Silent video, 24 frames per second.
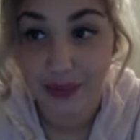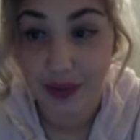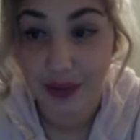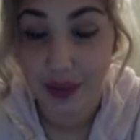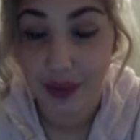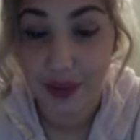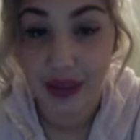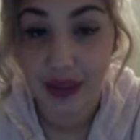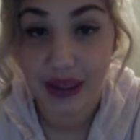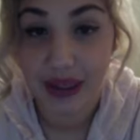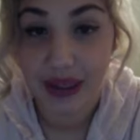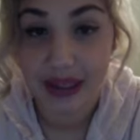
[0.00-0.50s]

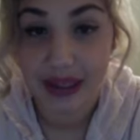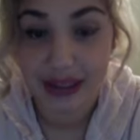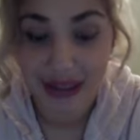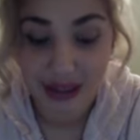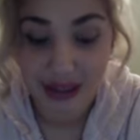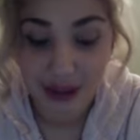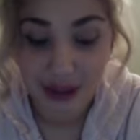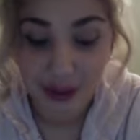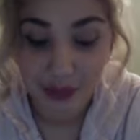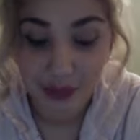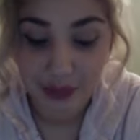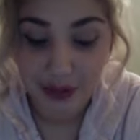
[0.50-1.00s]
But like I
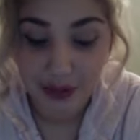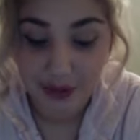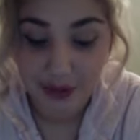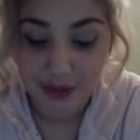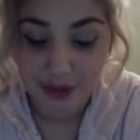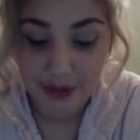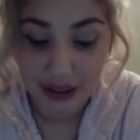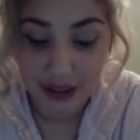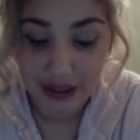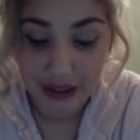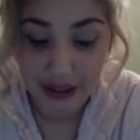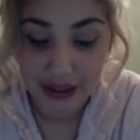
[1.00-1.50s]
said, don't be
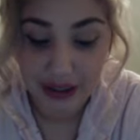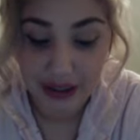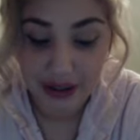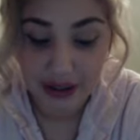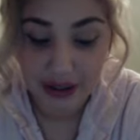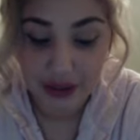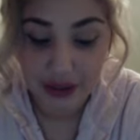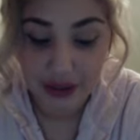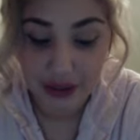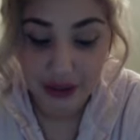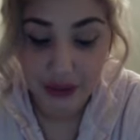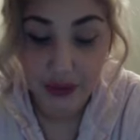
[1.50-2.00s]
afraid
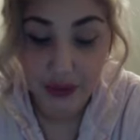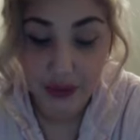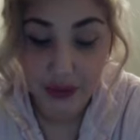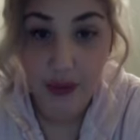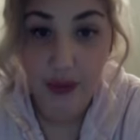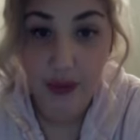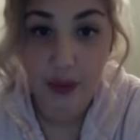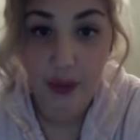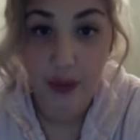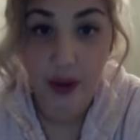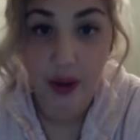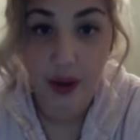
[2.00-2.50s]

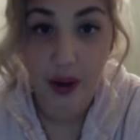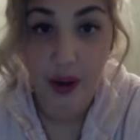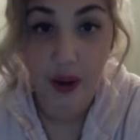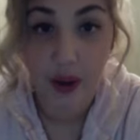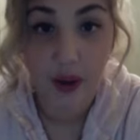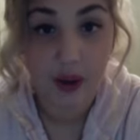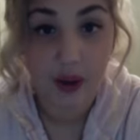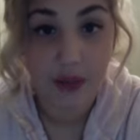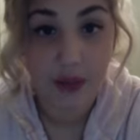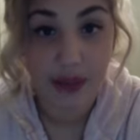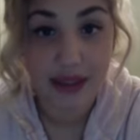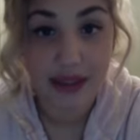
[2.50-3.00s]
to
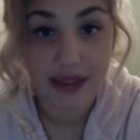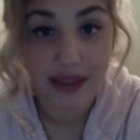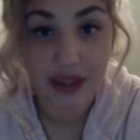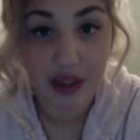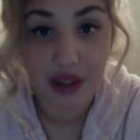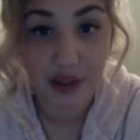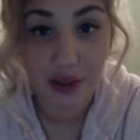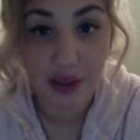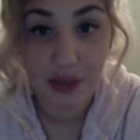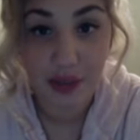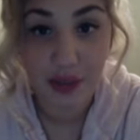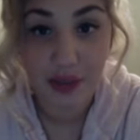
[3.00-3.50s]
cold
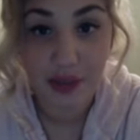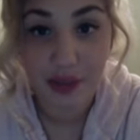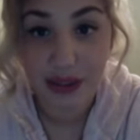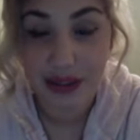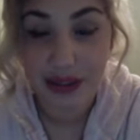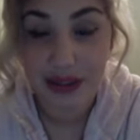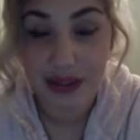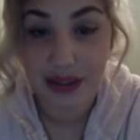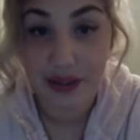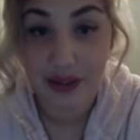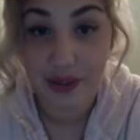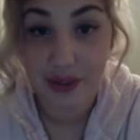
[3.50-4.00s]
message people,
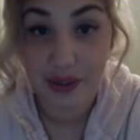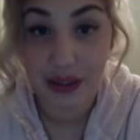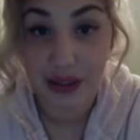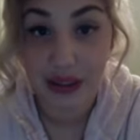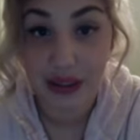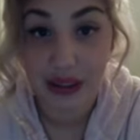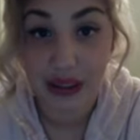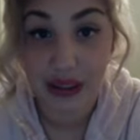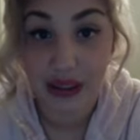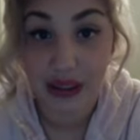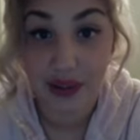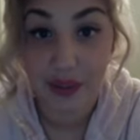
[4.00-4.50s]
because it's
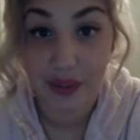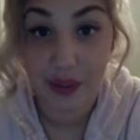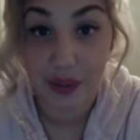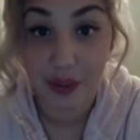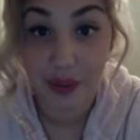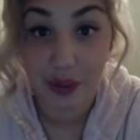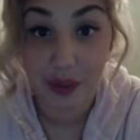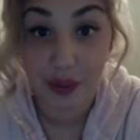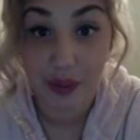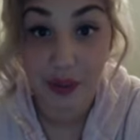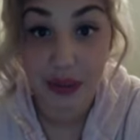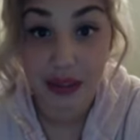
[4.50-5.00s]
really going to
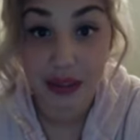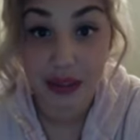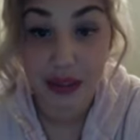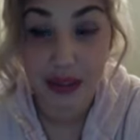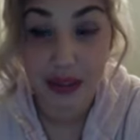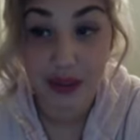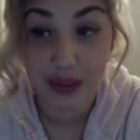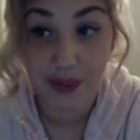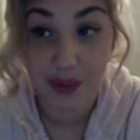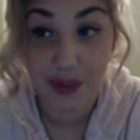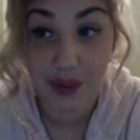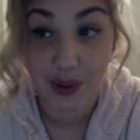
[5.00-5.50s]
boom your
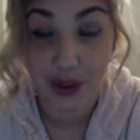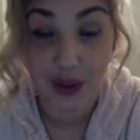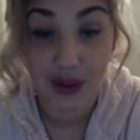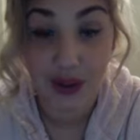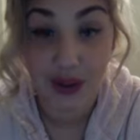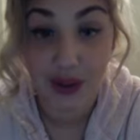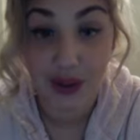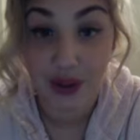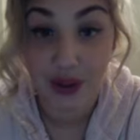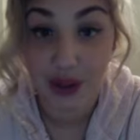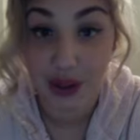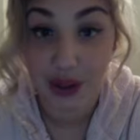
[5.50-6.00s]
business more than
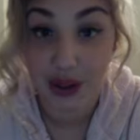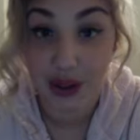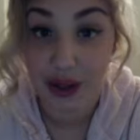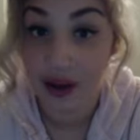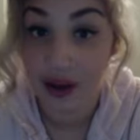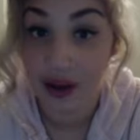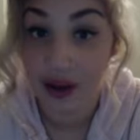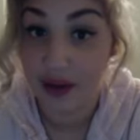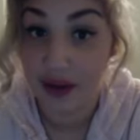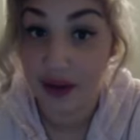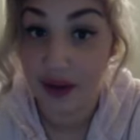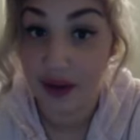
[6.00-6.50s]
you could
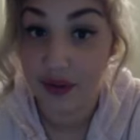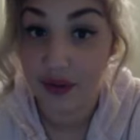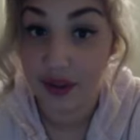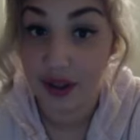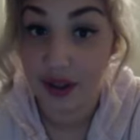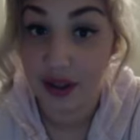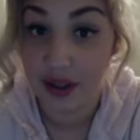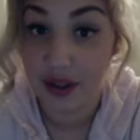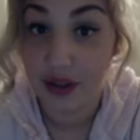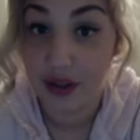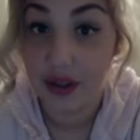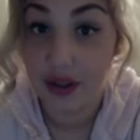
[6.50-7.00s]

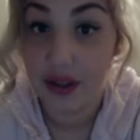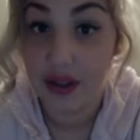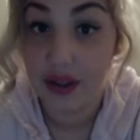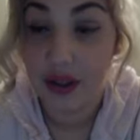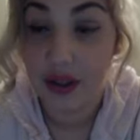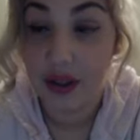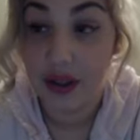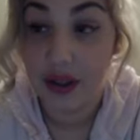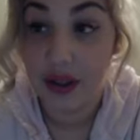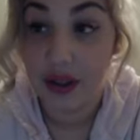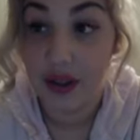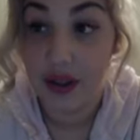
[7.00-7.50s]
ever
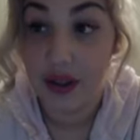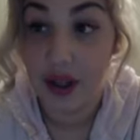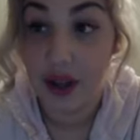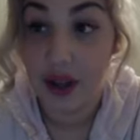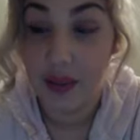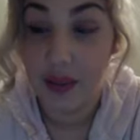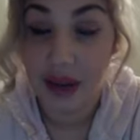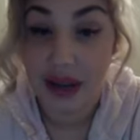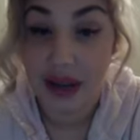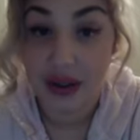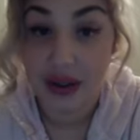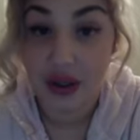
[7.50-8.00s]

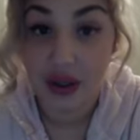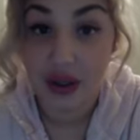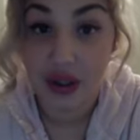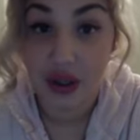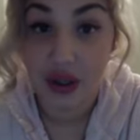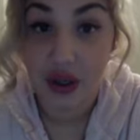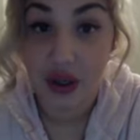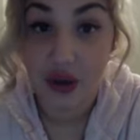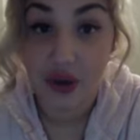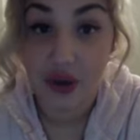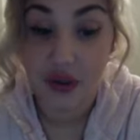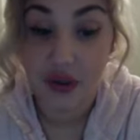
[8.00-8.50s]
imagine.
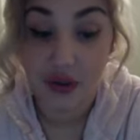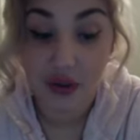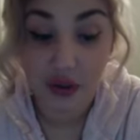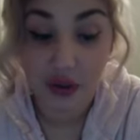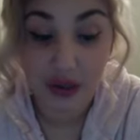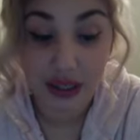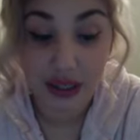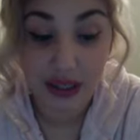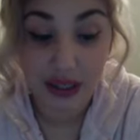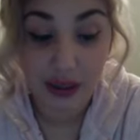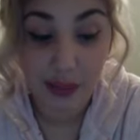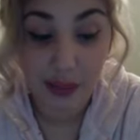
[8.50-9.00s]
You know, if you
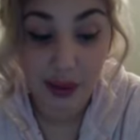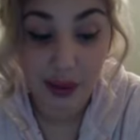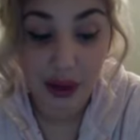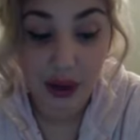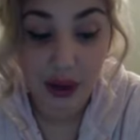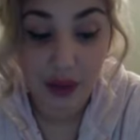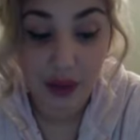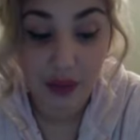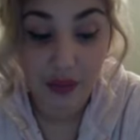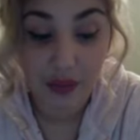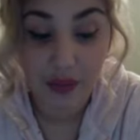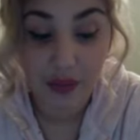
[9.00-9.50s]
think
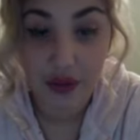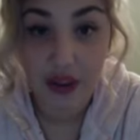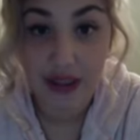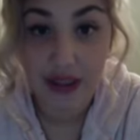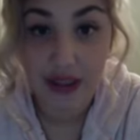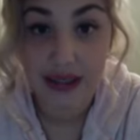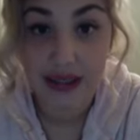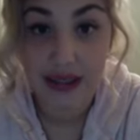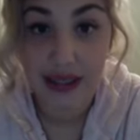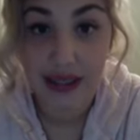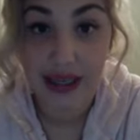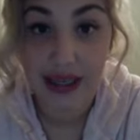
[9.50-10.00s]
about
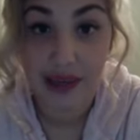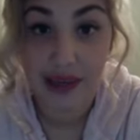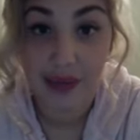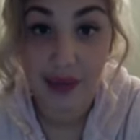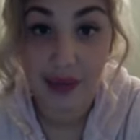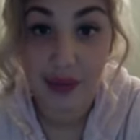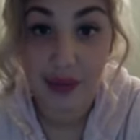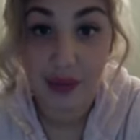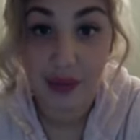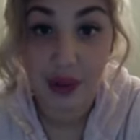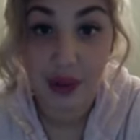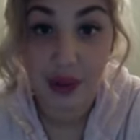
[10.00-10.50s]
just letting
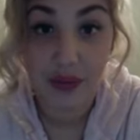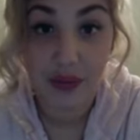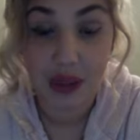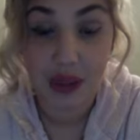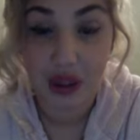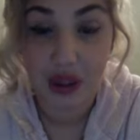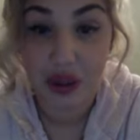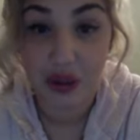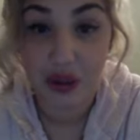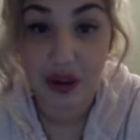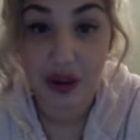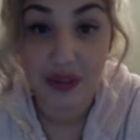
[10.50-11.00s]
people come
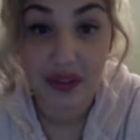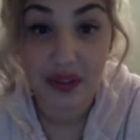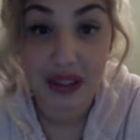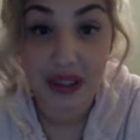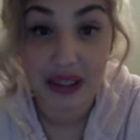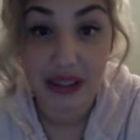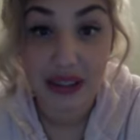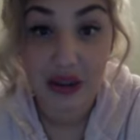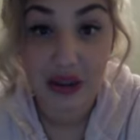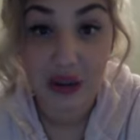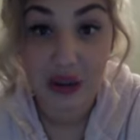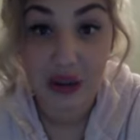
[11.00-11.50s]
to you every
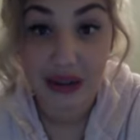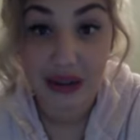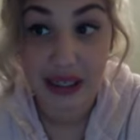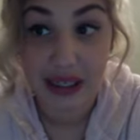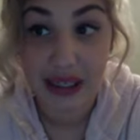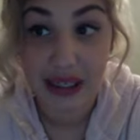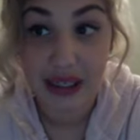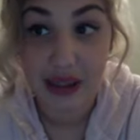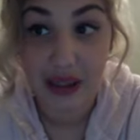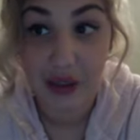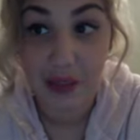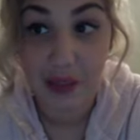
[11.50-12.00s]
single
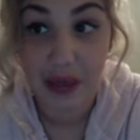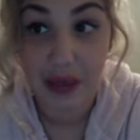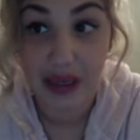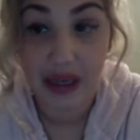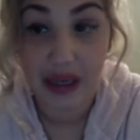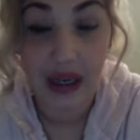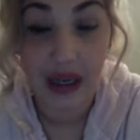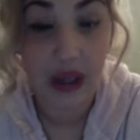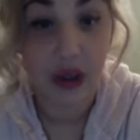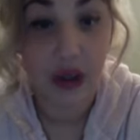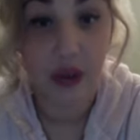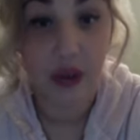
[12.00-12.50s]
day, you might
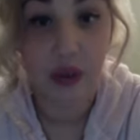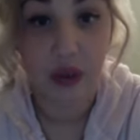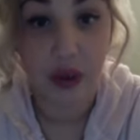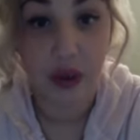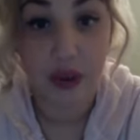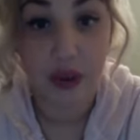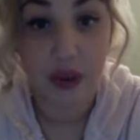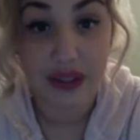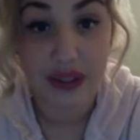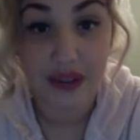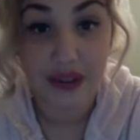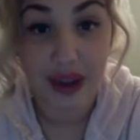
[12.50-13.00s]
not
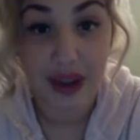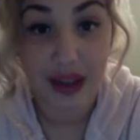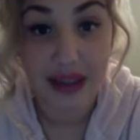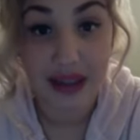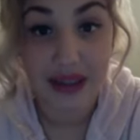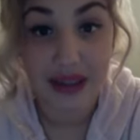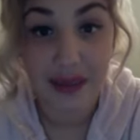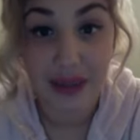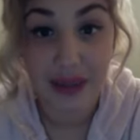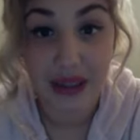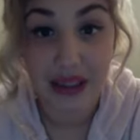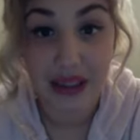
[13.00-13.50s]
grow as
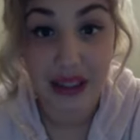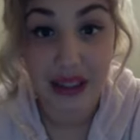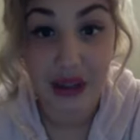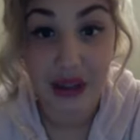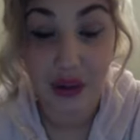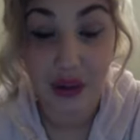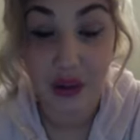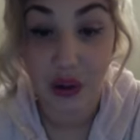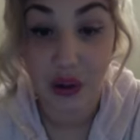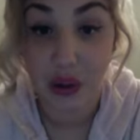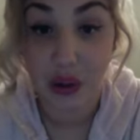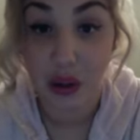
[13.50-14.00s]
fast. It might take
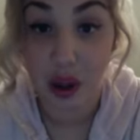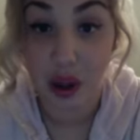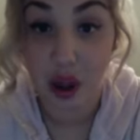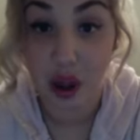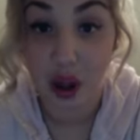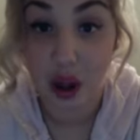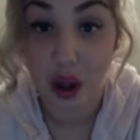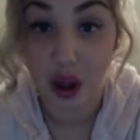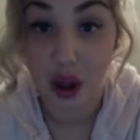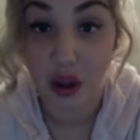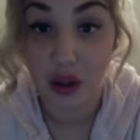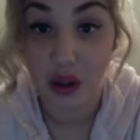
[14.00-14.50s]
you a
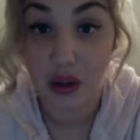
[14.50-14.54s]
lot